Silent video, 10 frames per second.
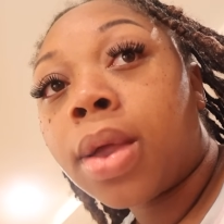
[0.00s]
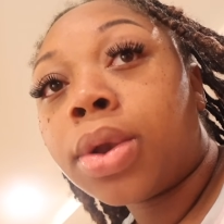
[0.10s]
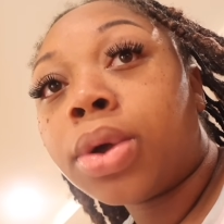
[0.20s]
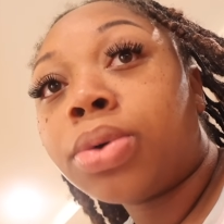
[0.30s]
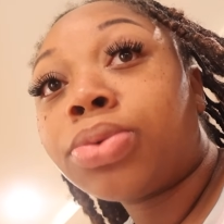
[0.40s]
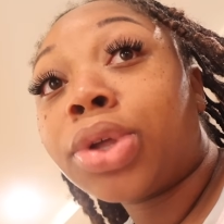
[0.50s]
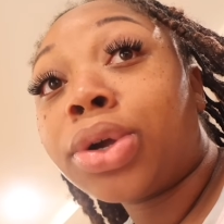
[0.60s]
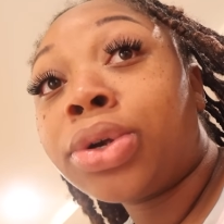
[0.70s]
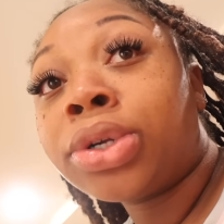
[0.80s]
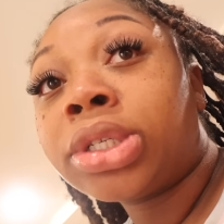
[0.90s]
No,
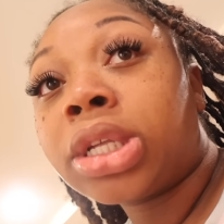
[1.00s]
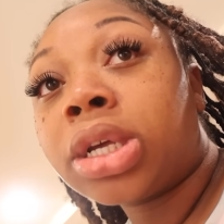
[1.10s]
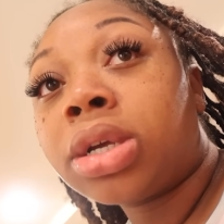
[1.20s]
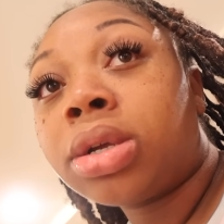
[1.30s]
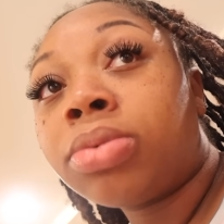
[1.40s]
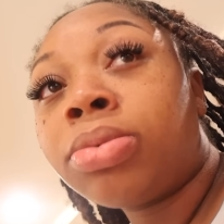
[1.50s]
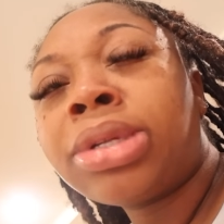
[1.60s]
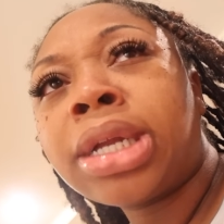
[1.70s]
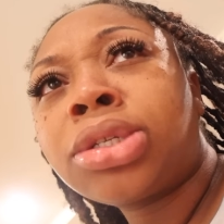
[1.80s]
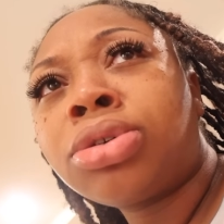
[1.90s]
Thursday. Who was
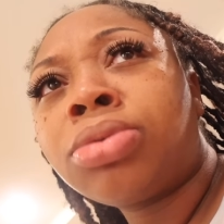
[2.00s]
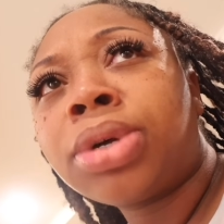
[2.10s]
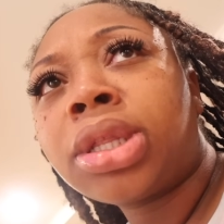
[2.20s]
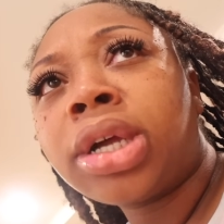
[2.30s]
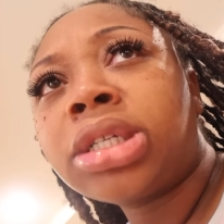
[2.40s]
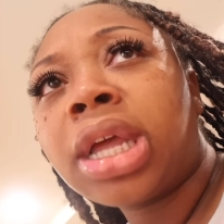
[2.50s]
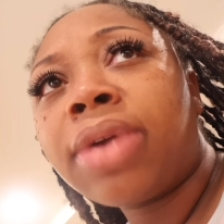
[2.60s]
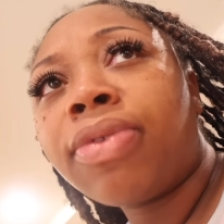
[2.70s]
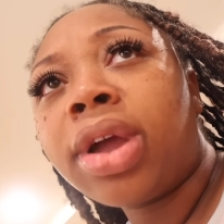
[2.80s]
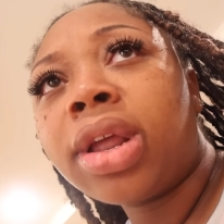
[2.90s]
out of school with Thursday
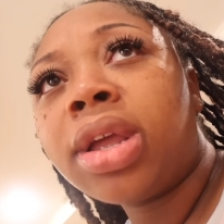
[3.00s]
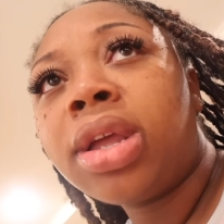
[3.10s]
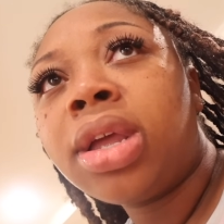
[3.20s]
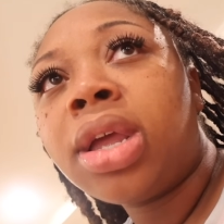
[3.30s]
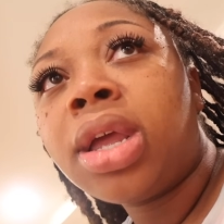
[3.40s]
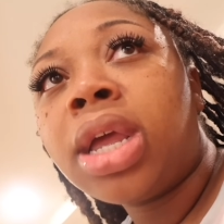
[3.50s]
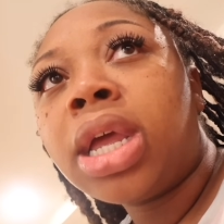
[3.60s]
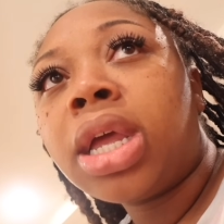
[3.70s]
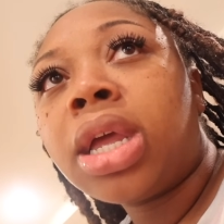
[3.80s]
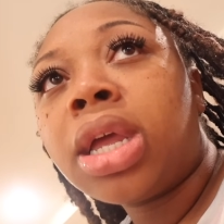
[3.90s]
and Friday?
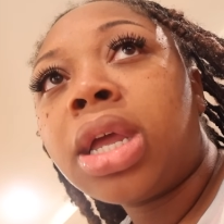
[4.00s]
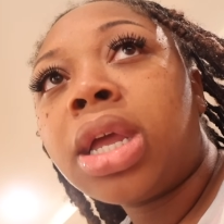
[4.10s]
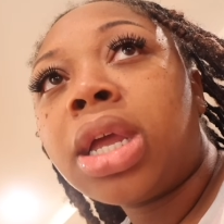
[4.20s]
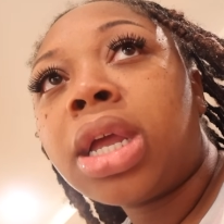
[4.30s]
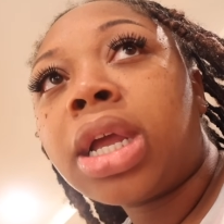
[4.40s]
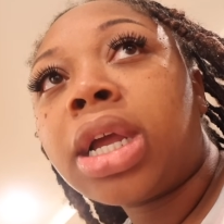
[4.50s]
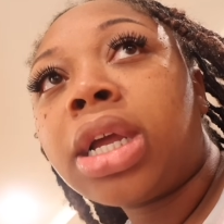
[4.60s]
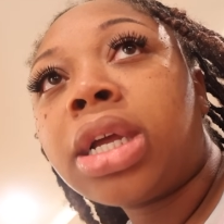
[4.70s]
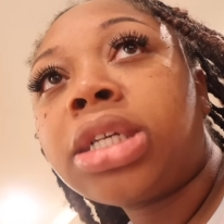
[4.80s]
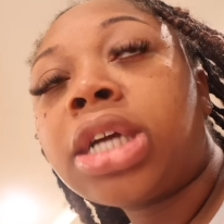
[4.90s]

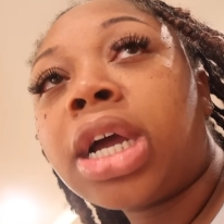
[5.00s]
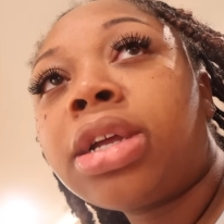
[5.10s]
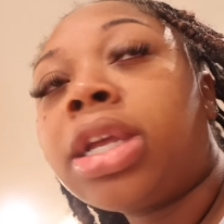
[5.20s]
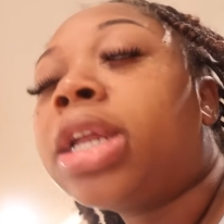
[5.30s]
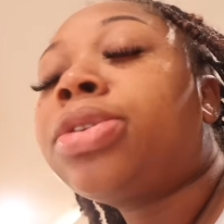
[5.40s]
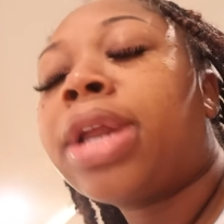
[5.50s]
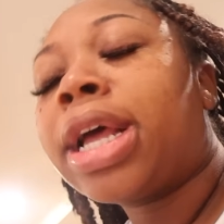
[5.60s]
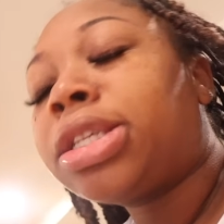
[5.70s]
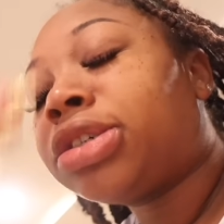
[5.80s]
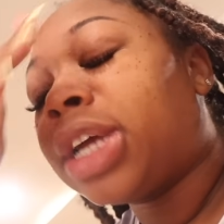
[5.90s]
Cause y'all, yeah, that's the day
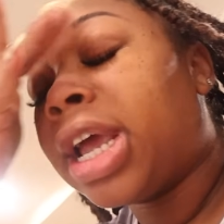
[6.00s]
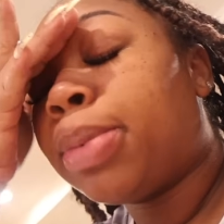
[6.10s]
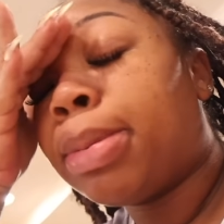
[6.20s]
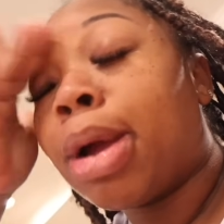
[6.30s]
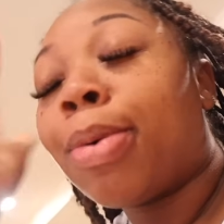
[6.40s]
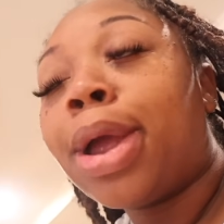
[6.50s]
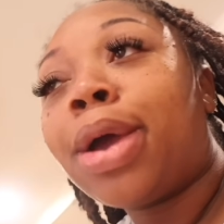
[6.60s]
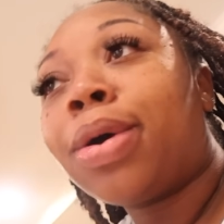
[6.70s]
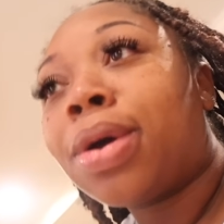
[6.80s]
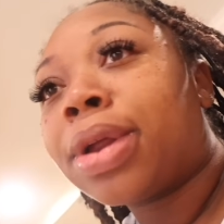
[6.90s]
I told you all I had to put my
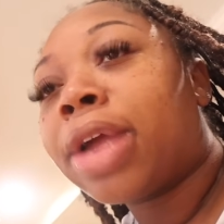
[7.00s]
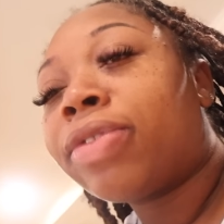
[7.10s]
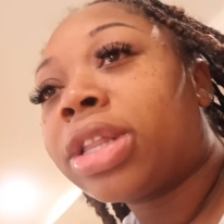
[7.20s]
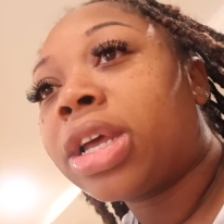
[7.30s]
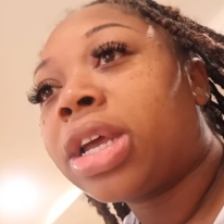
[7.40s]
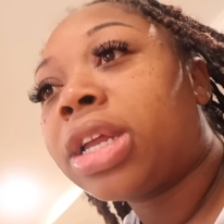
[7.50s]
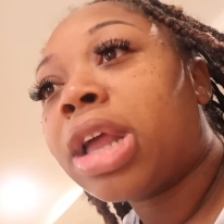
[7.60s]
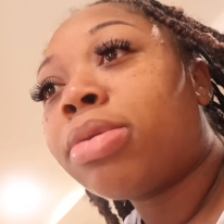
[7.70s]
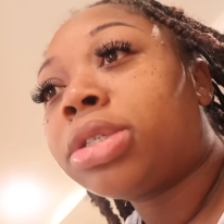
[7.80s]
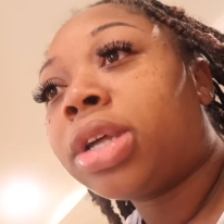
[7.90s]
raincoat on everything.
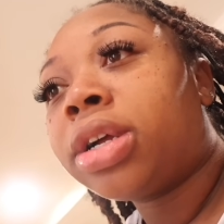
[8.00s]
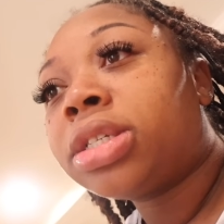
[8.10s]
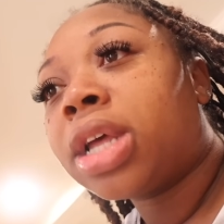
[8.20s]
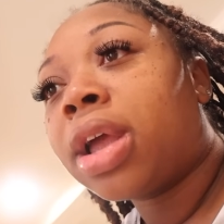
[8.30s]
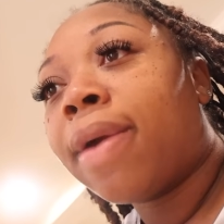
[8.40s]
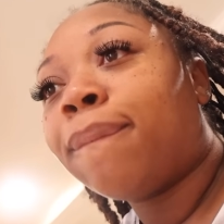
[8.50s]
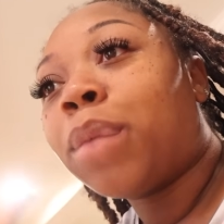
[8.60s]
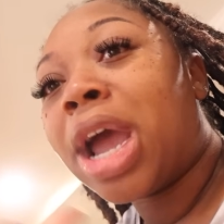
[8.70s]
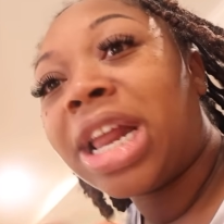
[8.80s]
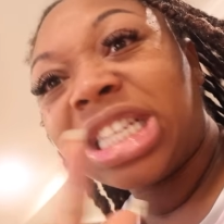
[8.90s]
That was Thursday,
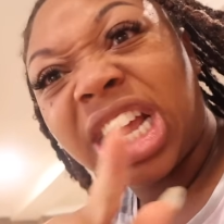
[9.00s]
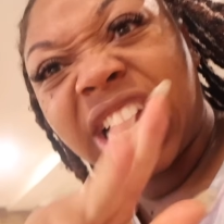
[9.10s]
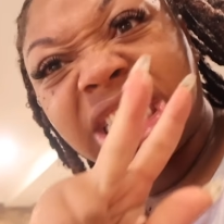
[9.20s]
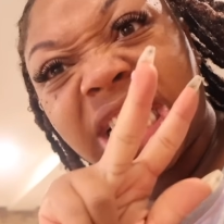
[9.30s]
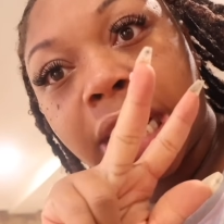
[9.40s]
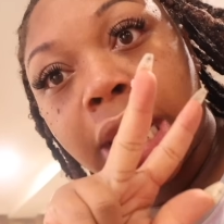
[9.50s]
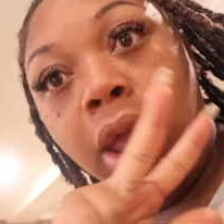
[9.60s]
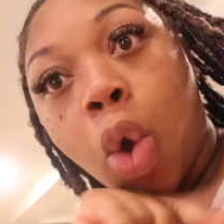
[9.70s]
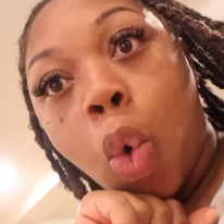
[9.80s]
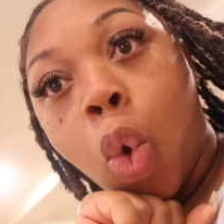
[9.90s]
Friday, Saturday, Sunday.
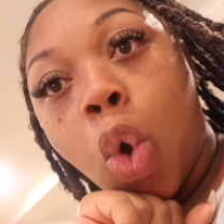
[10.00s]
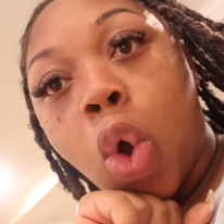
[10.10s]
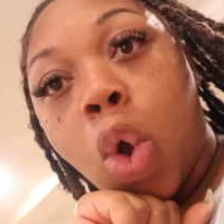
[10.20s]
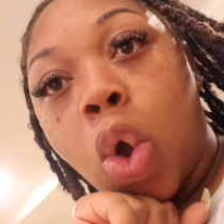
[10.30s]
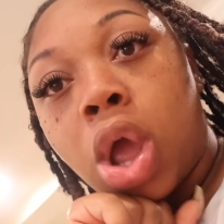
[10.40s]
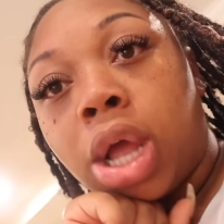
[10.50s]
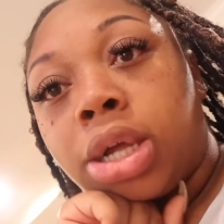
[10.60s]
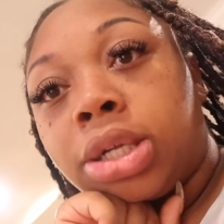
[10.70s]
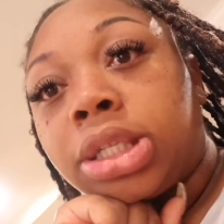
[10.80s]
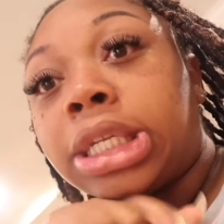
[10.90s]

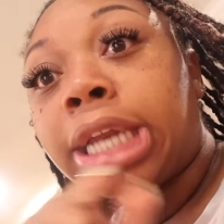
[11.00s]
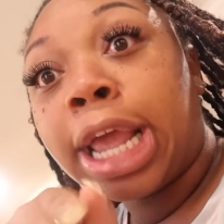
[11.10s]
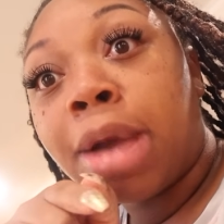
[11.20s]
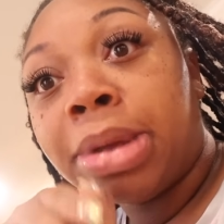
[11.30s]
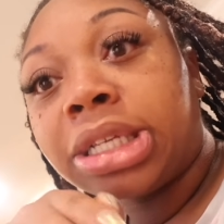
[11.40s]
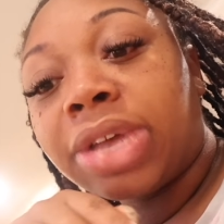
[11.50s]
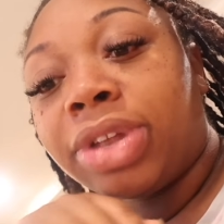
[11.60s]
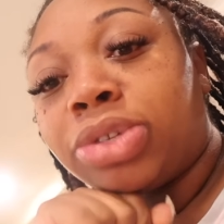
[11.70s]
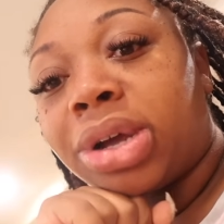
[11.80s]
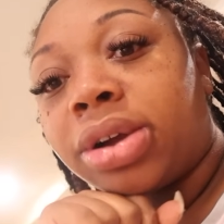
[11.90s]
Today gonna be the
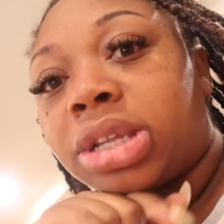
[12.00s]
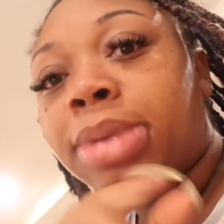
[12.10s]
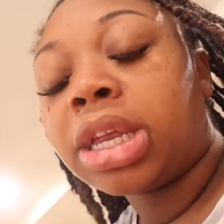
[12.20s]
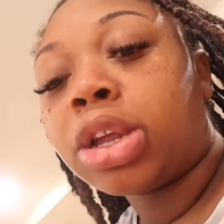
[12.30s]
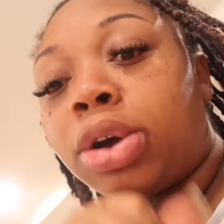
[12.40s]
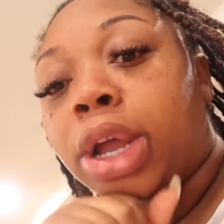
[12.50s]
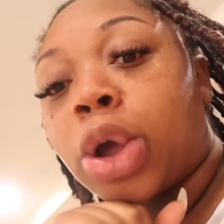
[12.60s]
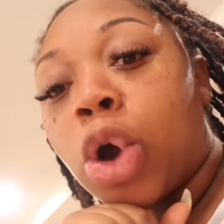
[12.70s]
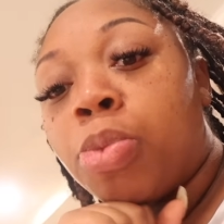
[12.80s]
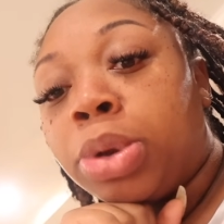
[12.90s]
72 hours. I might need to go ahead and
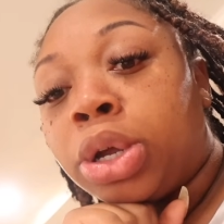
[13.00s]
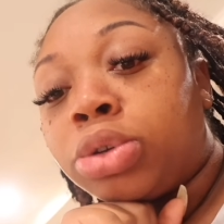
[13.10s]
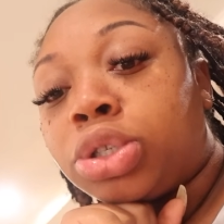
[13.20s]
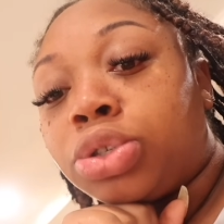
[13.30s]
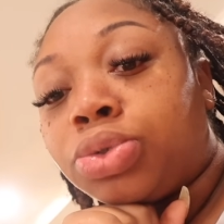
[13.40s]
open those two.